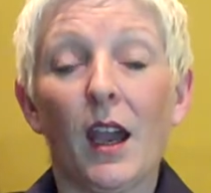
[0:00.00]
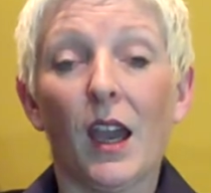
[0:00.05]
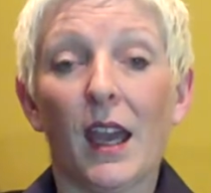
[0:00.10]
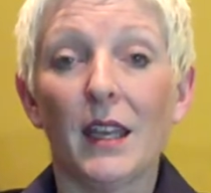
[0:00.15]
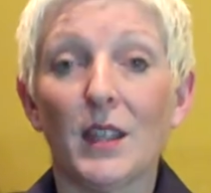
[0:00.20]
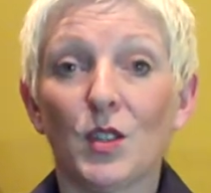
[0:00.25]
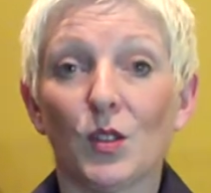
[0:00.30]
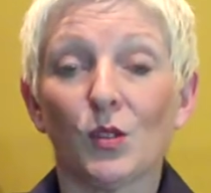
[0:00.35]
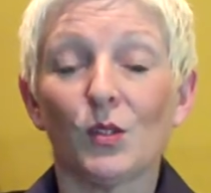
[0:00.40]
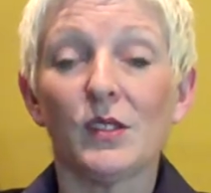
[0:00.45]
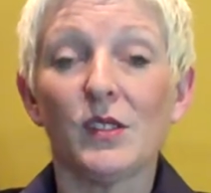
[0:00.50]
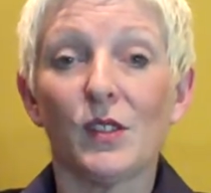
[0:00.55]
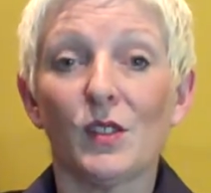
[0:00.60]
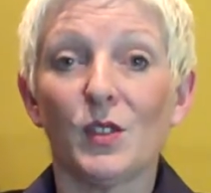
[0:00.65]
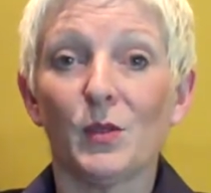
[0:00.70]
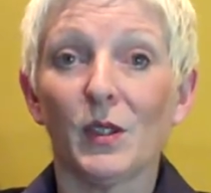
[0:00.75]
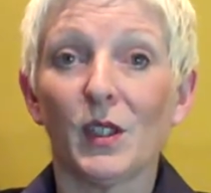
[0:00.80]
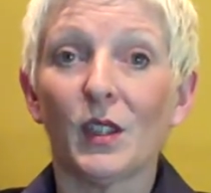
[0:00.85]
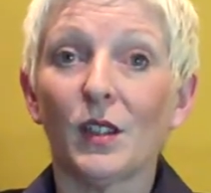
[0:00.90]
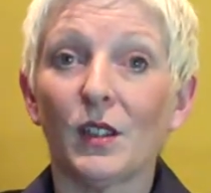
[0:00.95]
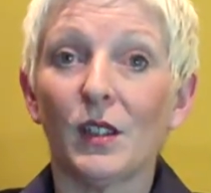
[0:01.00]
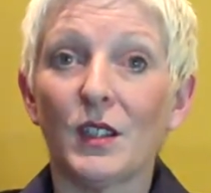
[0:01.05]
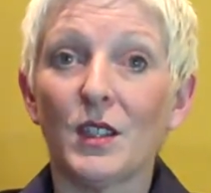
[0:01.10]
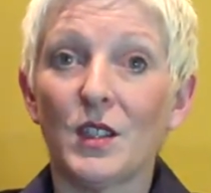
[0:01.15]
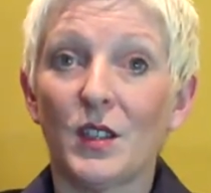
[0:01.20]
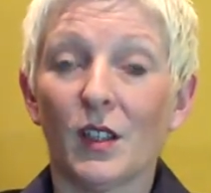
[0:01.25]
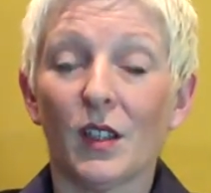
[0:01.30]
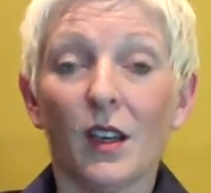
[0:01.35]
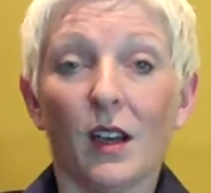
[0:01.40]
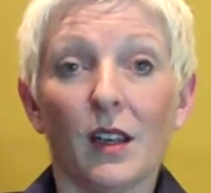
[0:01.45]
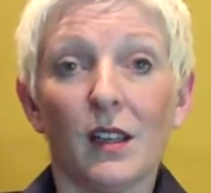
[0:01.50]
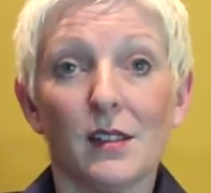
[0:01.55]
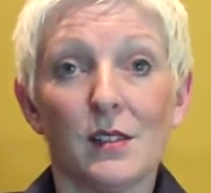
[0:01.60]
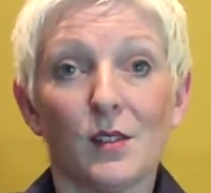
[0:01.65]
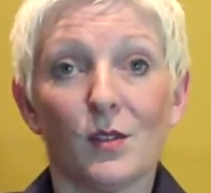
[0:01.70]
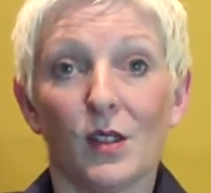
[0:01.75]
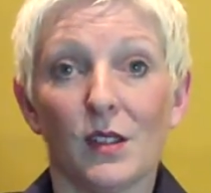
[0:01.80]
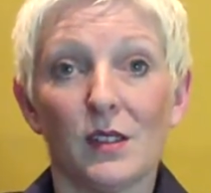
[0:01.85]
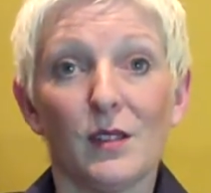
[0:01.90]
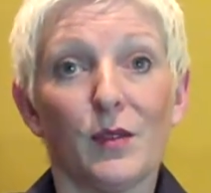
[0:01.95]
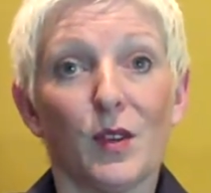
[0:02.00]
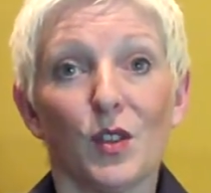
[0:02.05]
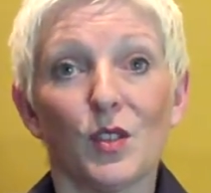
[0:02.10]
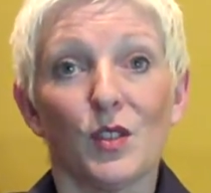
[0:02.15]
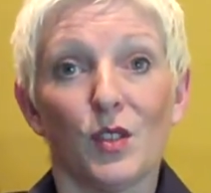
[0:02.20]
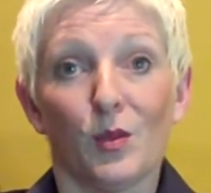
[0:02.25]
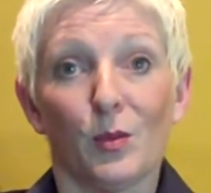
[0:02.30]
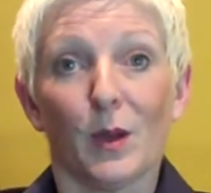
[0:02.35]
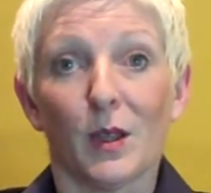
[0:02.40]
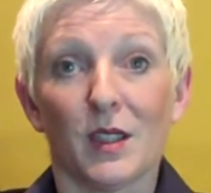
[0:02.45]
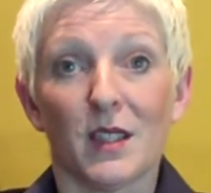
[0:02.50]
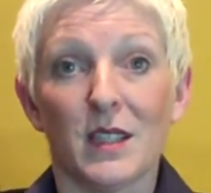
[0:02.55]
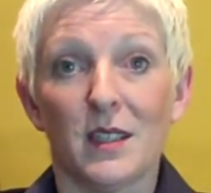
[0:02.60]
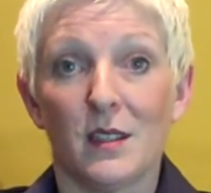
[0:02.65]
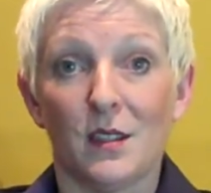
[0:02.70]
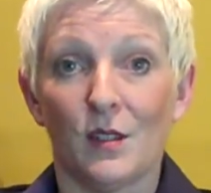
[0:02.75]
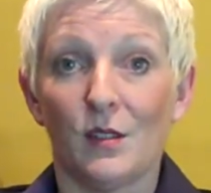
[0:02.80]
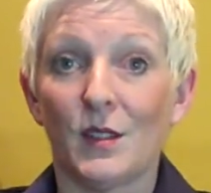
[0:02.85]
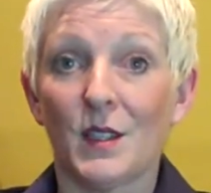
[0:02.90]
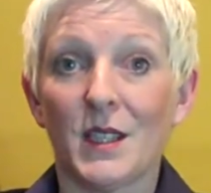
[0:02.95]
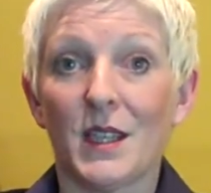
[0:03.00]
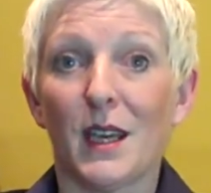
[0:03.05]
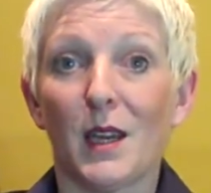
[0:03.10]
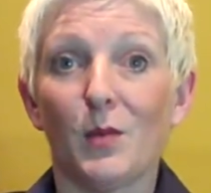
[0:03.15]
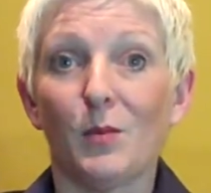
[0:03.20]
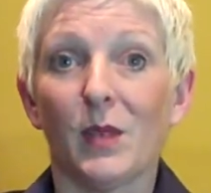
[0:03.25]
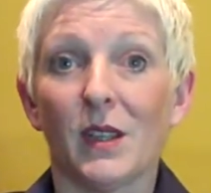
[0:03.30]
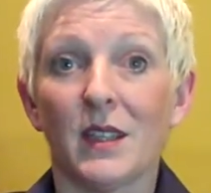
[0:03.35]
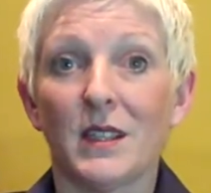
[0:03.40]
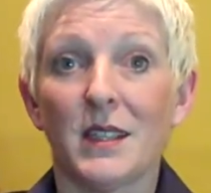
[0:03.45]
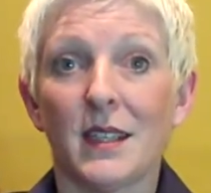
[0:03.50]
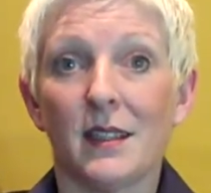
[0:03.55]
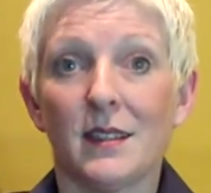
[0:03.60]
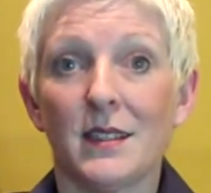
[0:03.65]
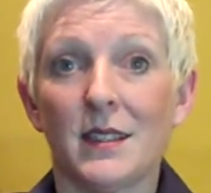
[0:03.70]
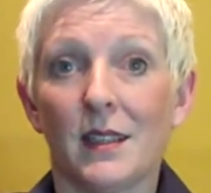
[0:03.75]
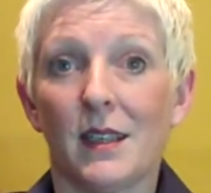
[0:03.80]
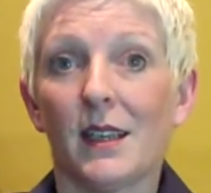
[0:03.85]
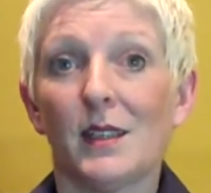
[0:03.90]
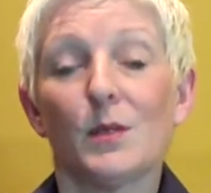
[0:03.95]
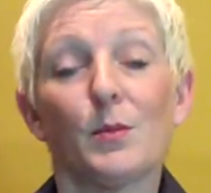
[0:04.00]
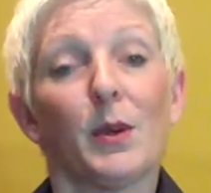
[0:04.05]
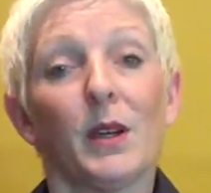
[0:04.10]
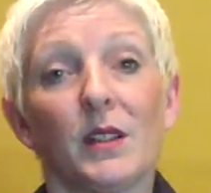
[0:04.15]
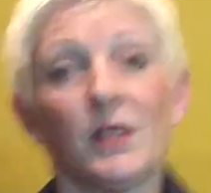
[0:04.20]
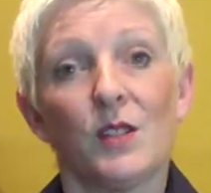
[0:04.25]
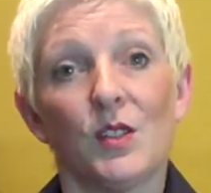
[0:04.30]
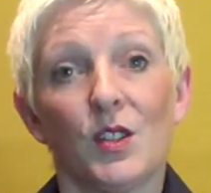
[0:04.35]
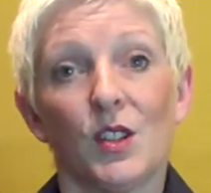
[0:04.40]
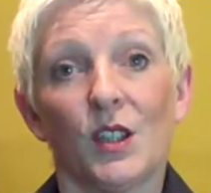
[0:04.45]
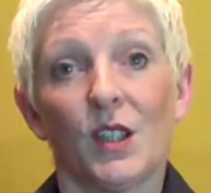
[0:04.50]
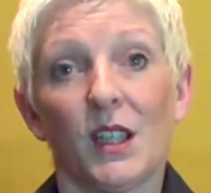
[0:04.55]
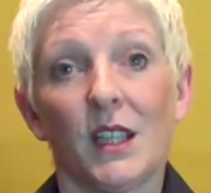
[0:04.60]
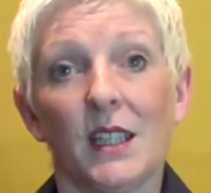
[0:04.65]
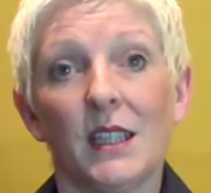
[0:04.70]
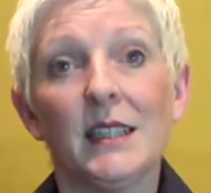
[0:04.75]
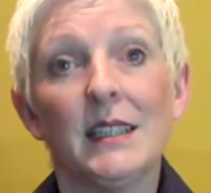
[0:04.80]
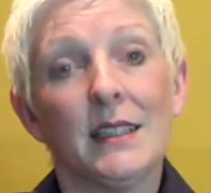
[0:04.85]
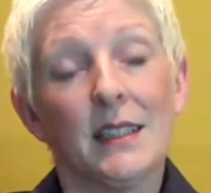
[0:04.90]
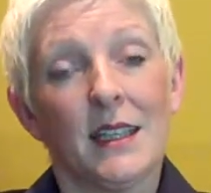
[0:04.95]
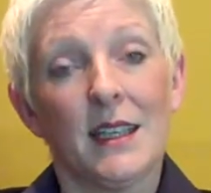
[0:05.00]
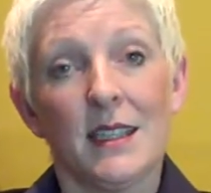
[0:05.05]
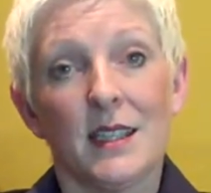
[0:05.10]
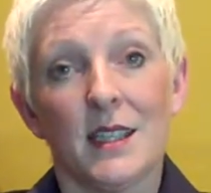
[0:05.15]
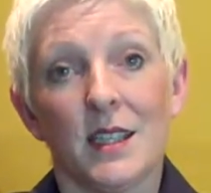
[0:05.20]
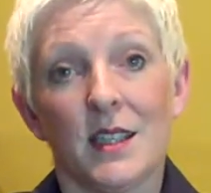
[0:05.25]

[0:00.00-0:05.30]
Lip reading: And also to encourage their colleagues across the functional bodies to do the same, because that's the next part of the journey, is